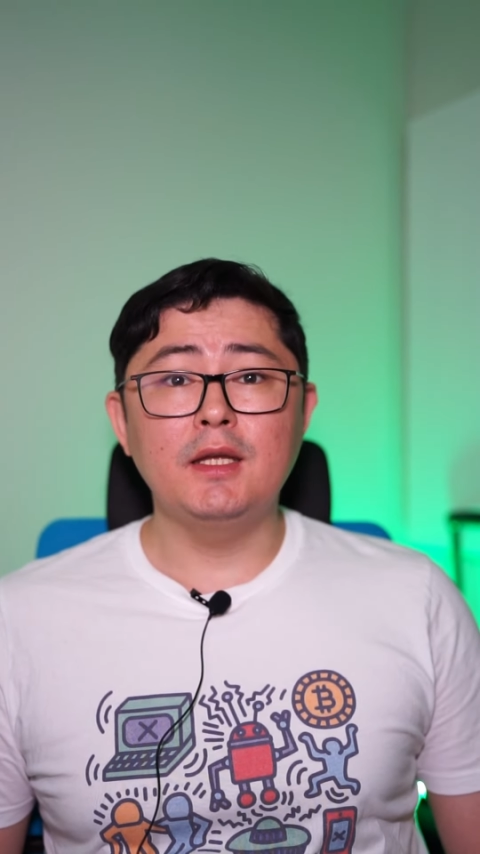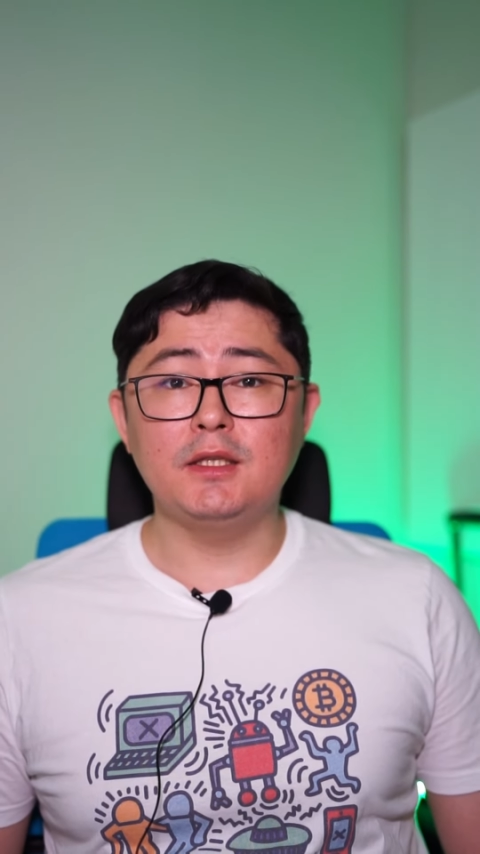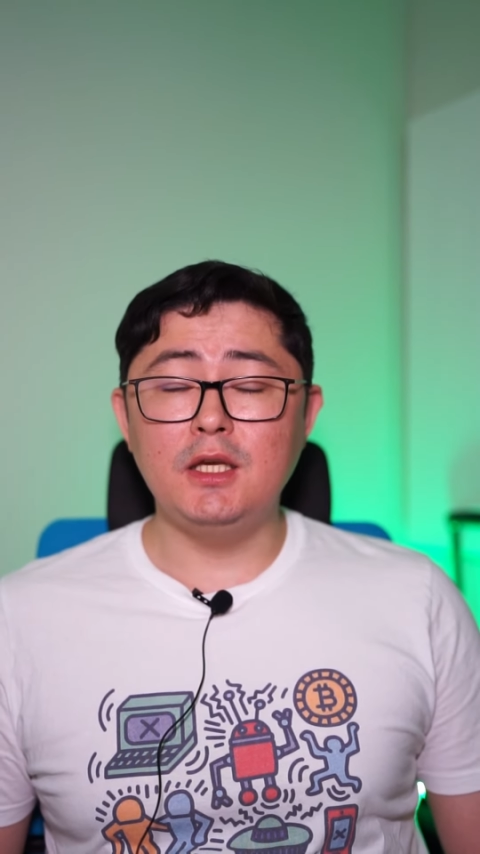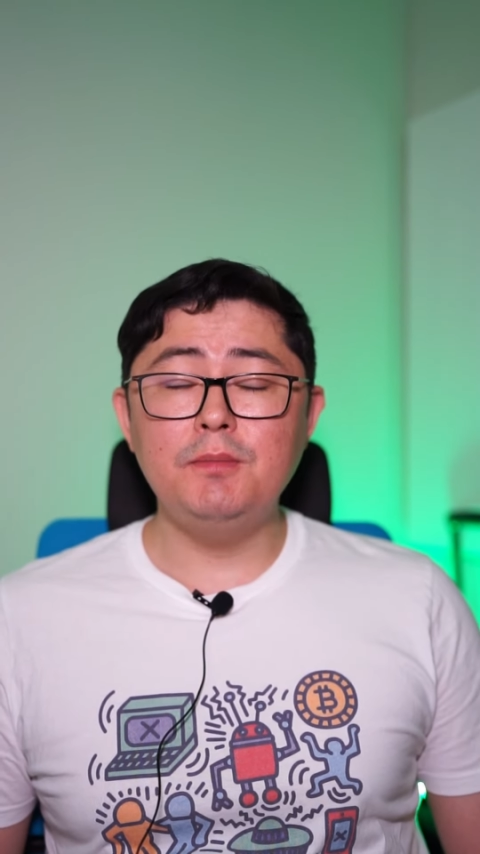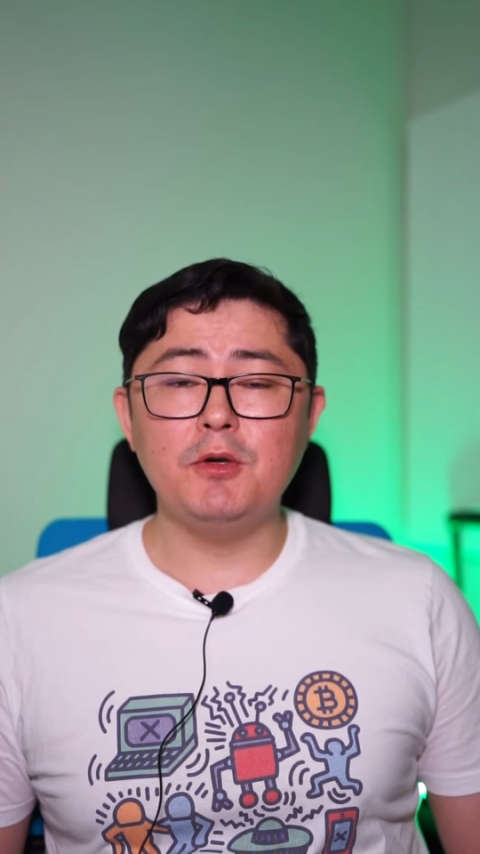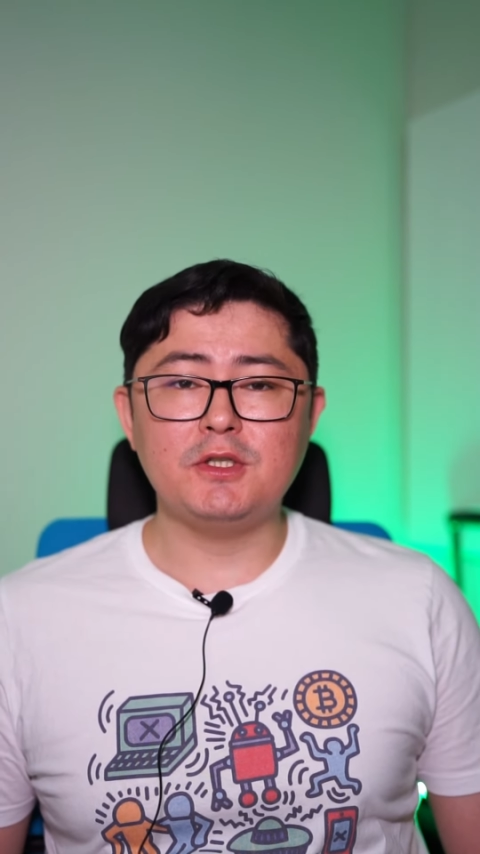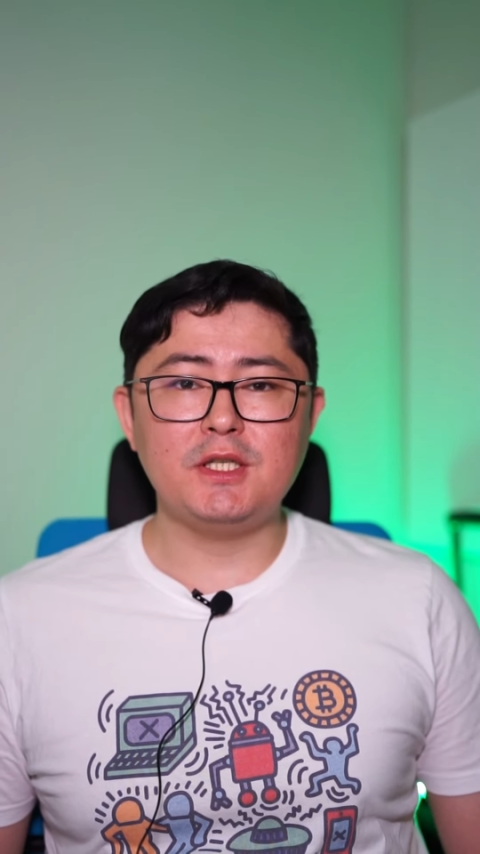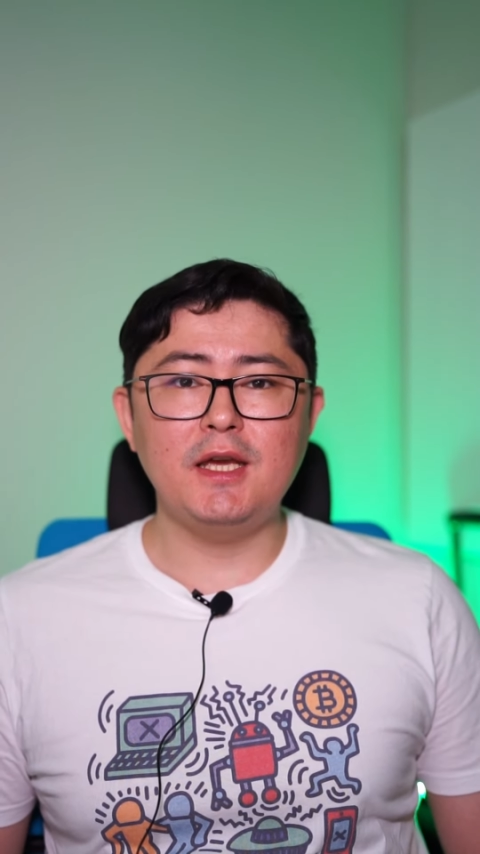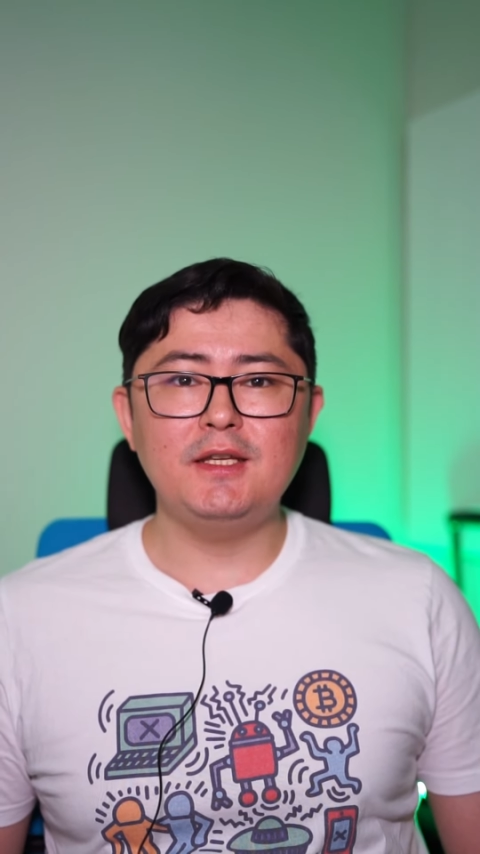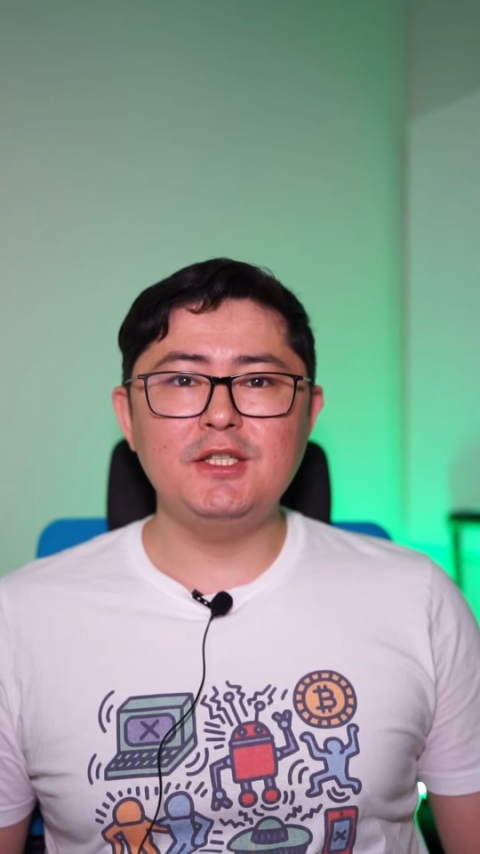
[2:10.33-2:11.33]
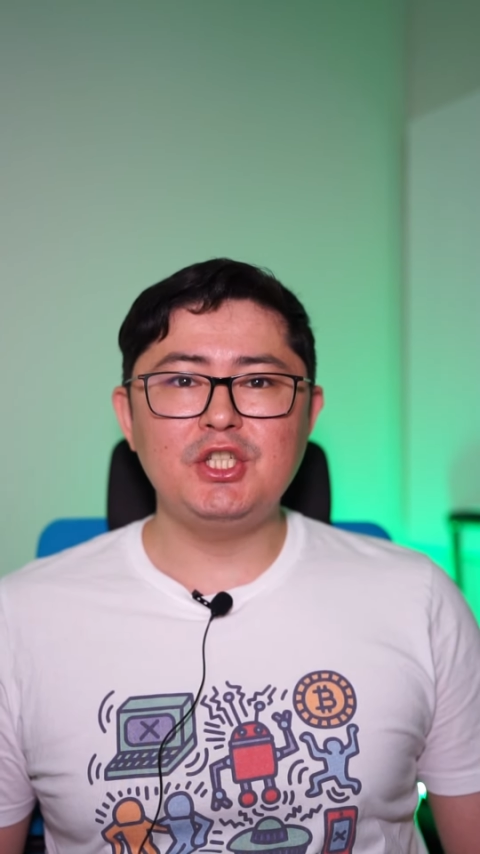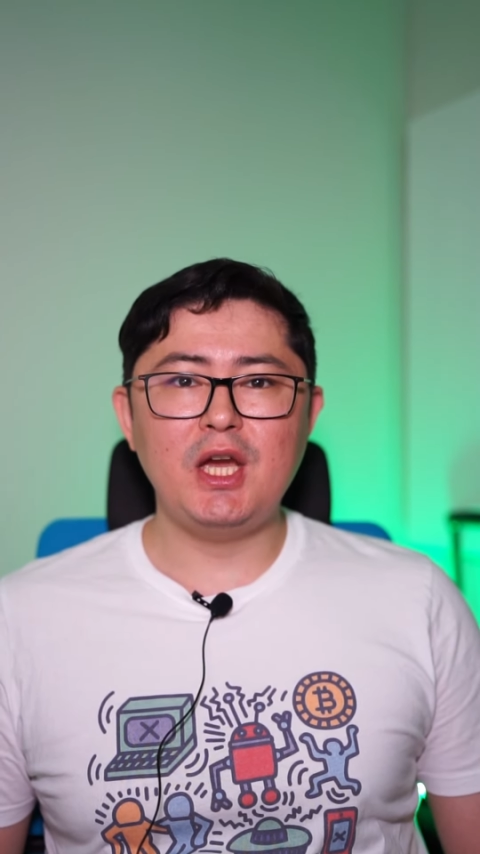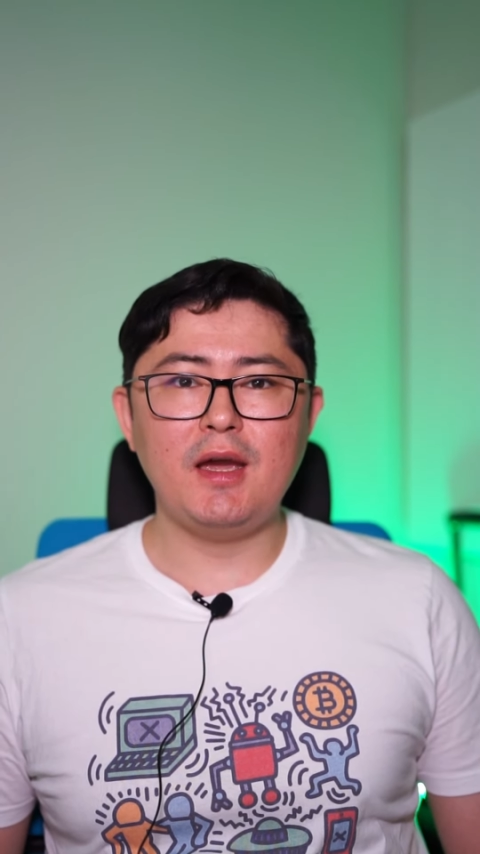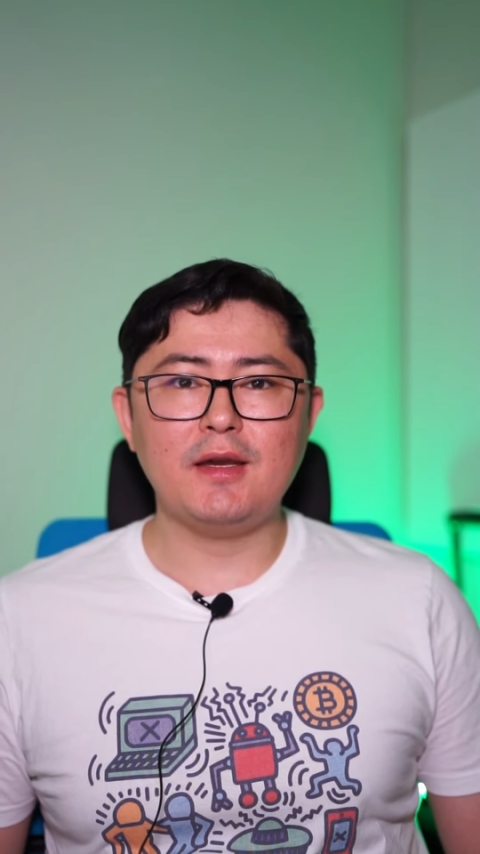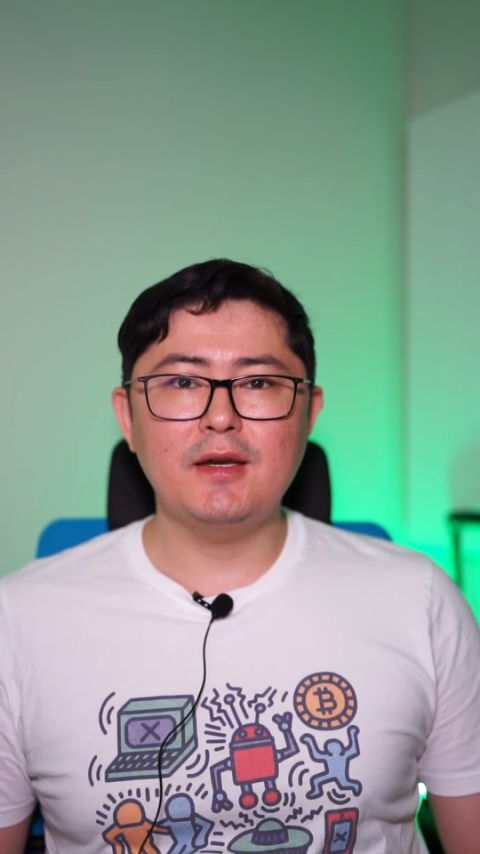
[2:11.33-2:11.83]
and keep your state in
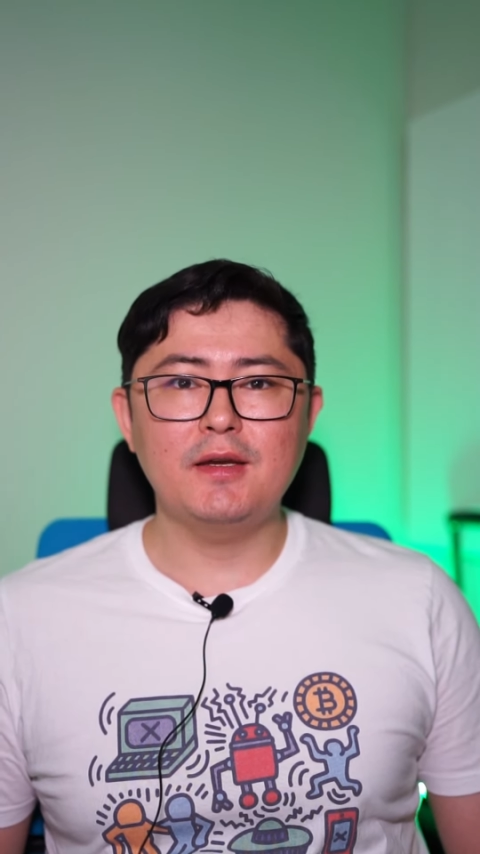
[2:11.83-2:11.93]
check.